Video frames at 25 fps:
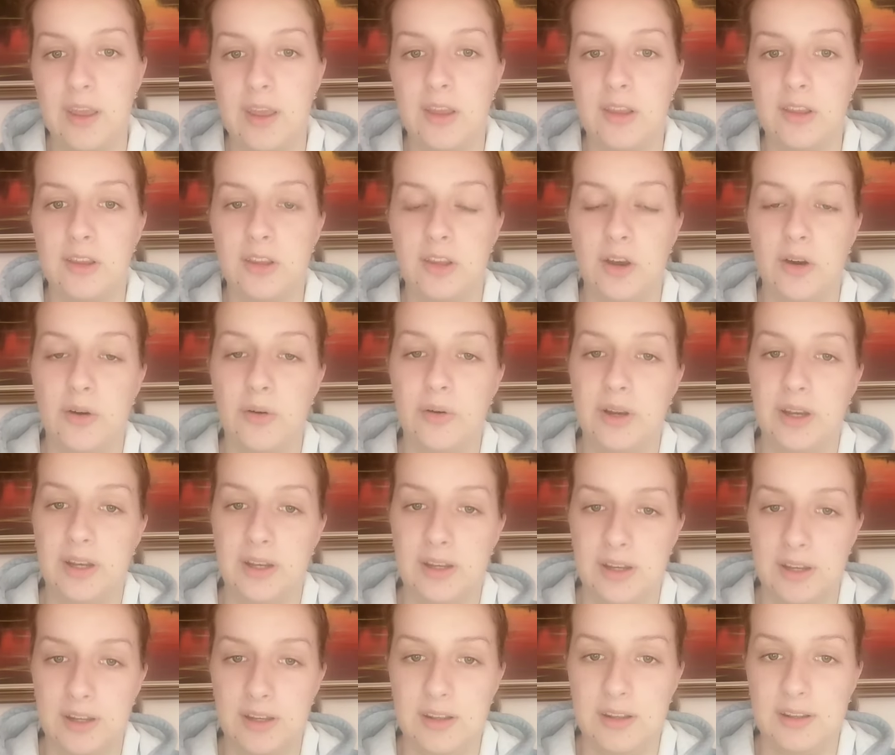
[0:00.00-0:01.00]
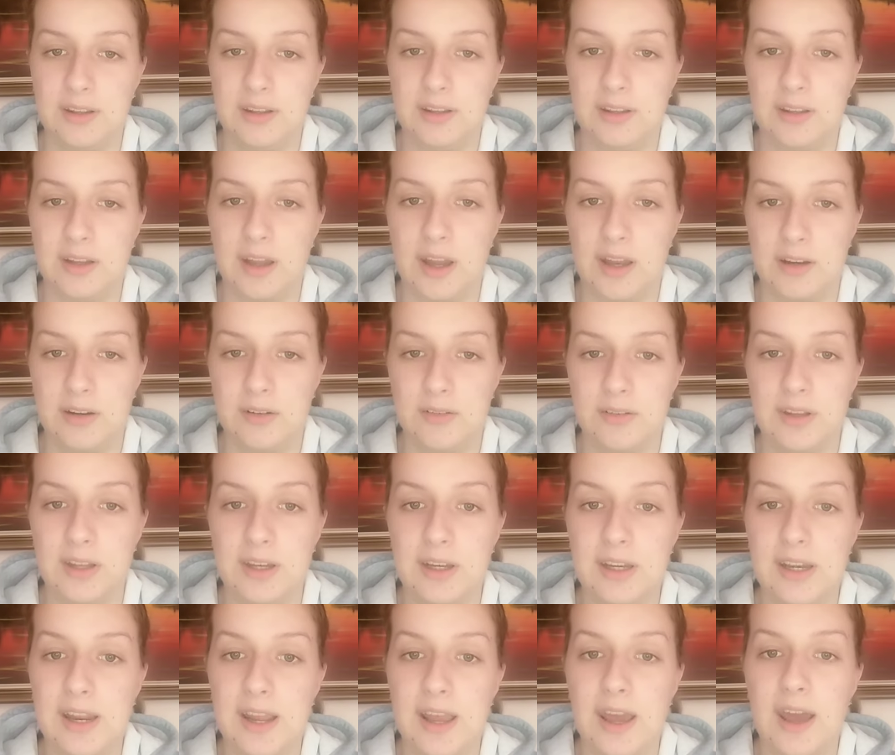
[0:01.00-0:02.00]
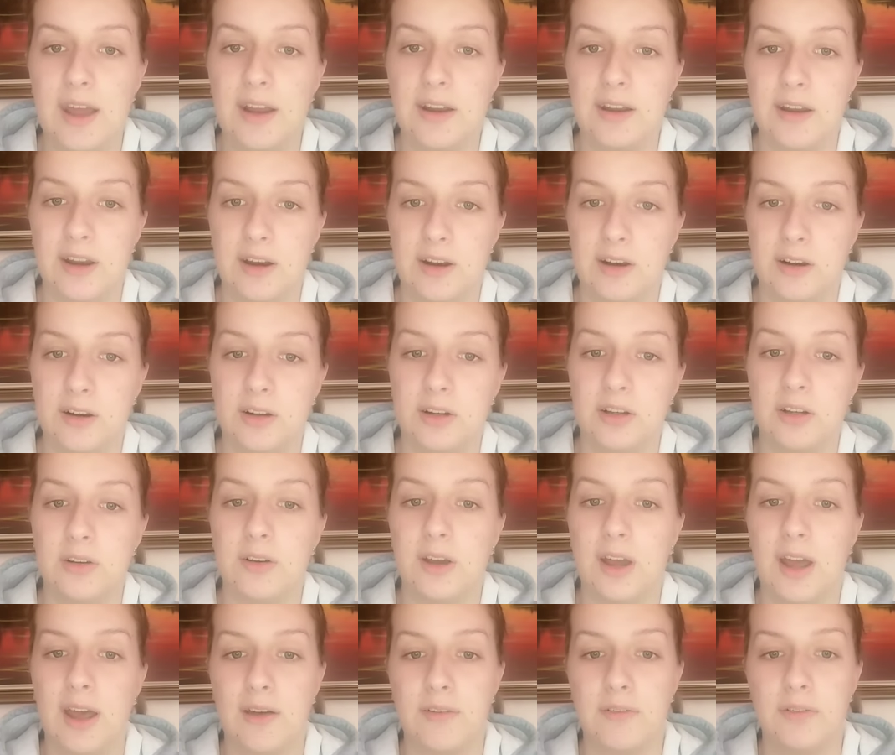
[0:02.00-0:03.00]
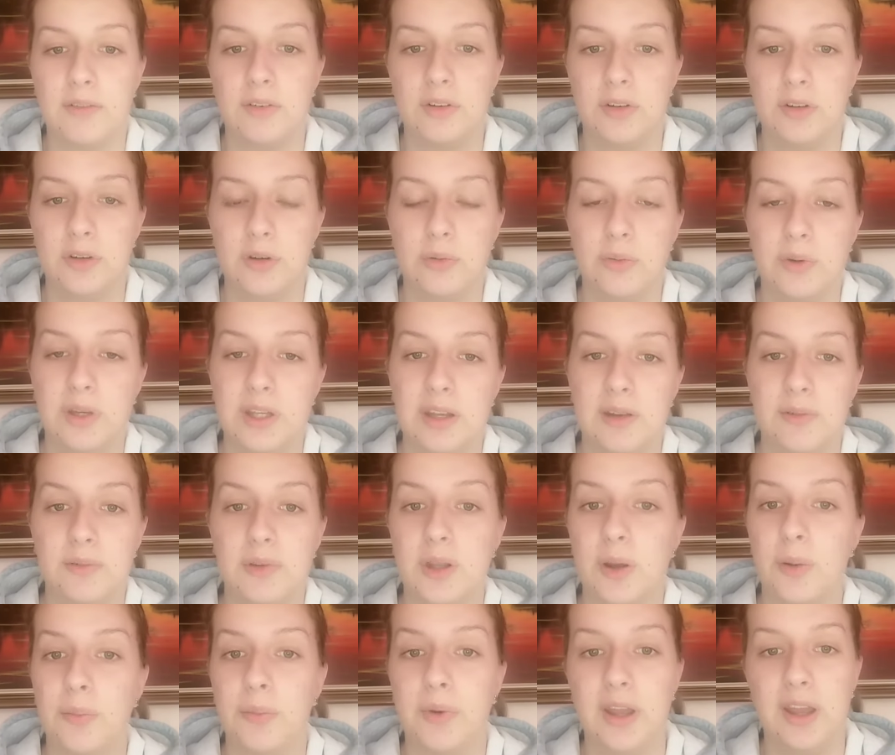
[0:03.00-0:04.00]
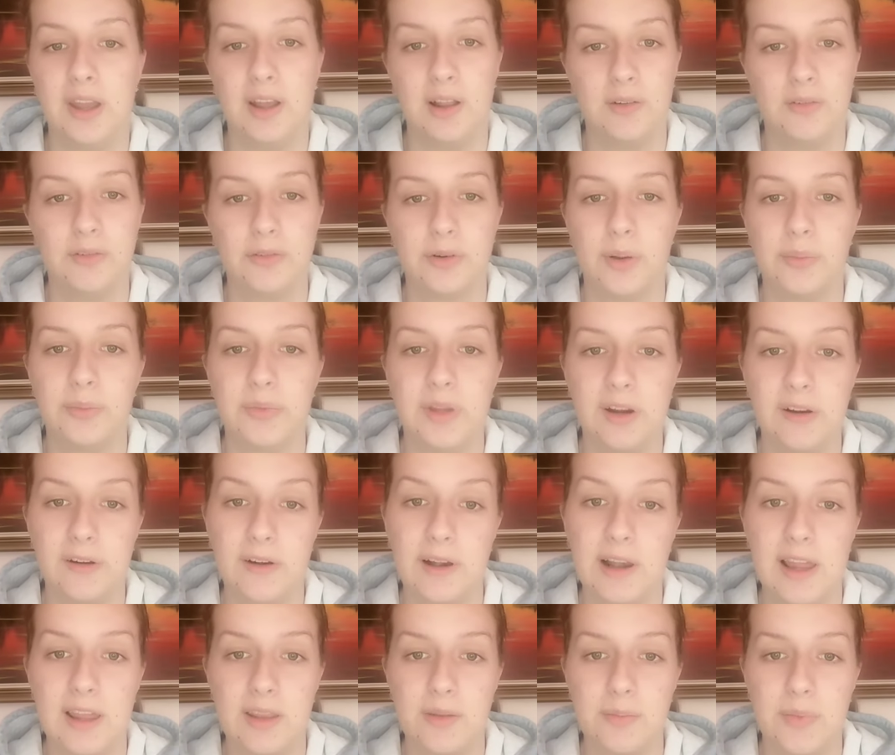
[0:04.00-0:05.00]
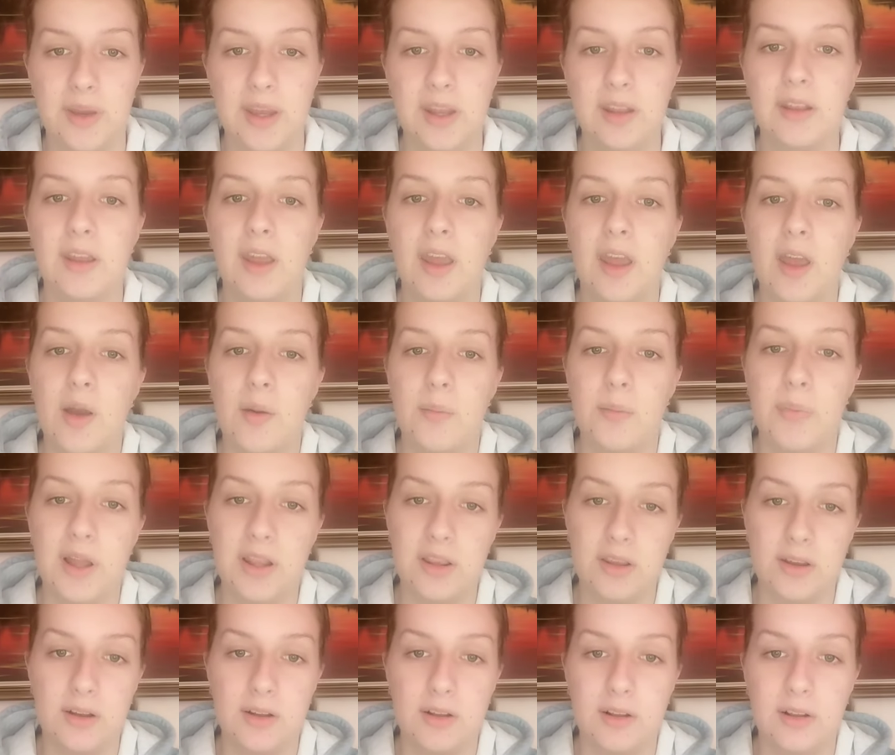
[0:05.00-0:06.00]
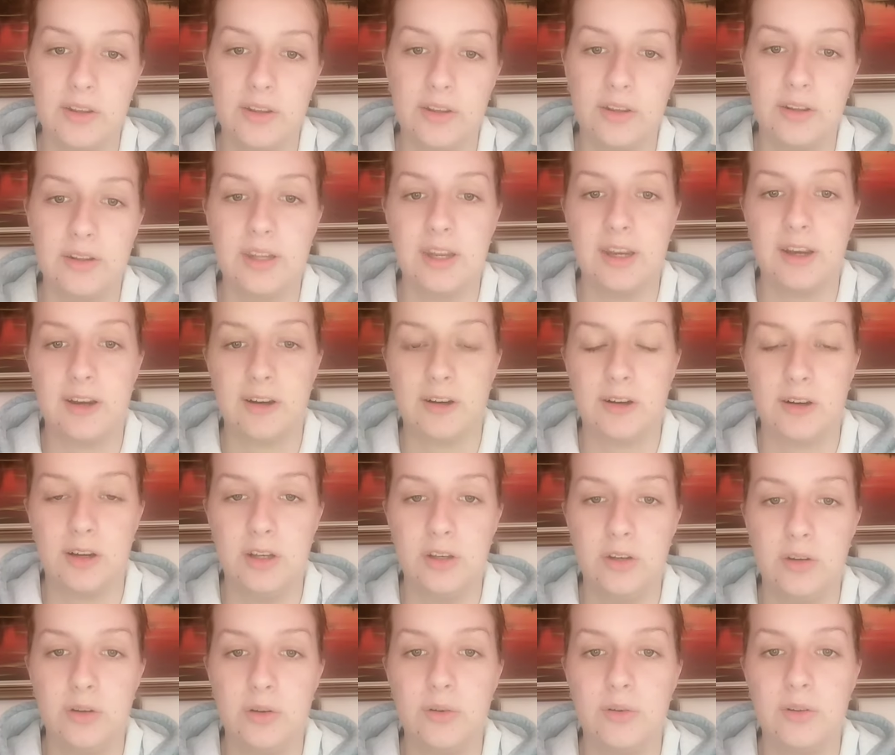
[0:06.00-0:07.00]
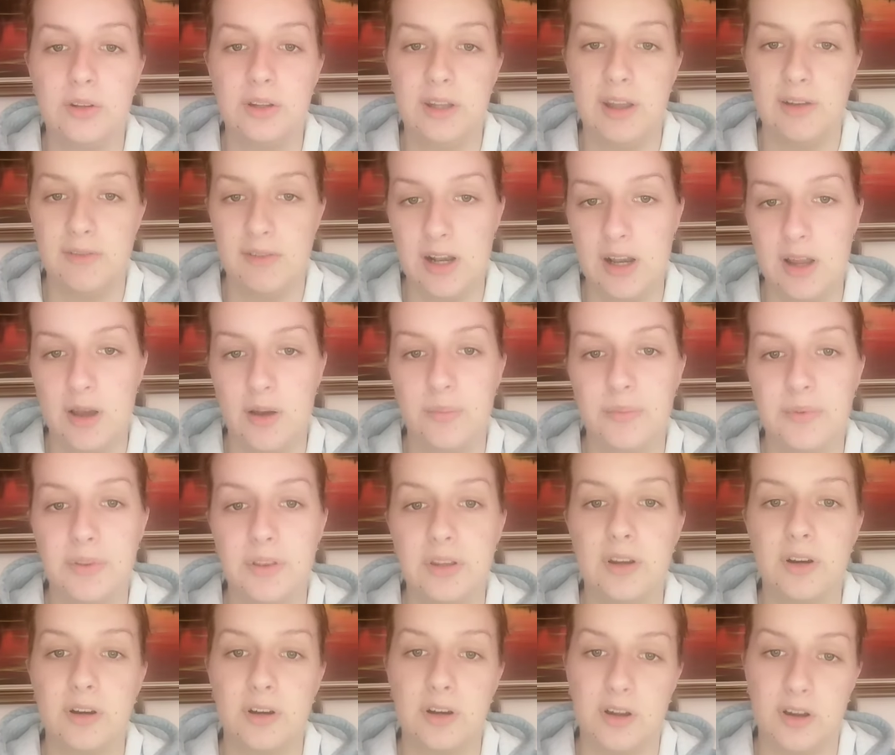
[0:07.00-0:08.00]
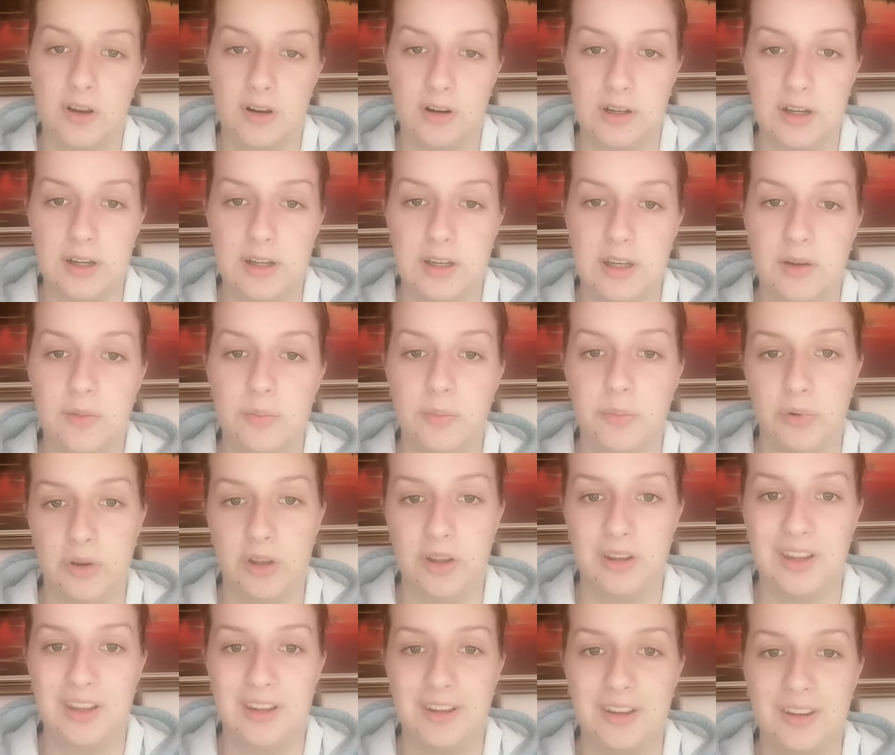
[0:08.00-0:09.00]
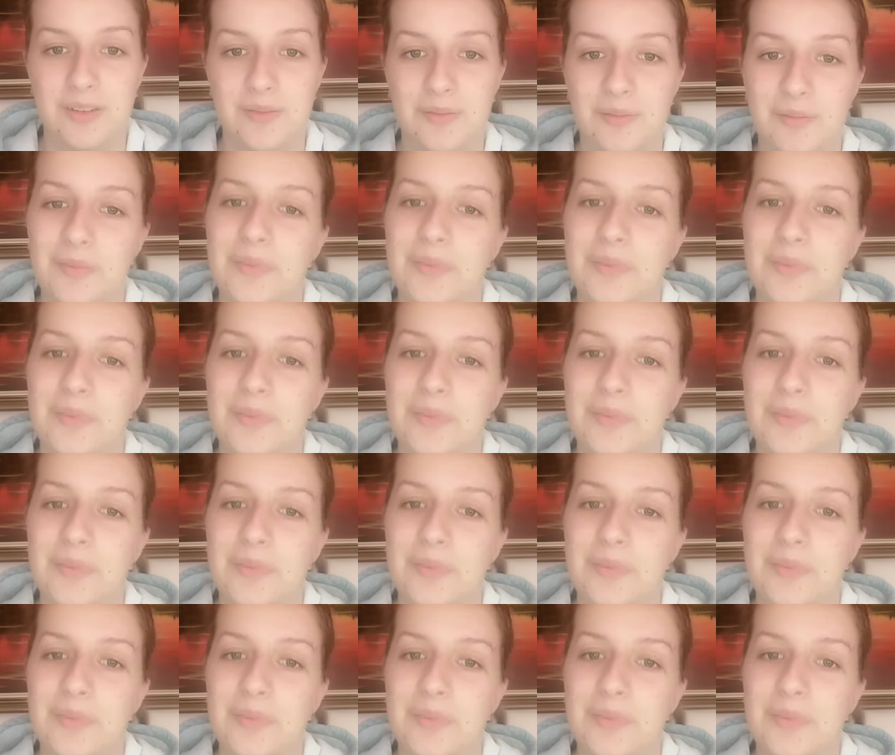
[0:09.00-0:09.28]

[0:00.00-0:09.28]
So in this kind of idea, they are going to have to receive some help from their classmates, but also they are going to develop their cognitive process.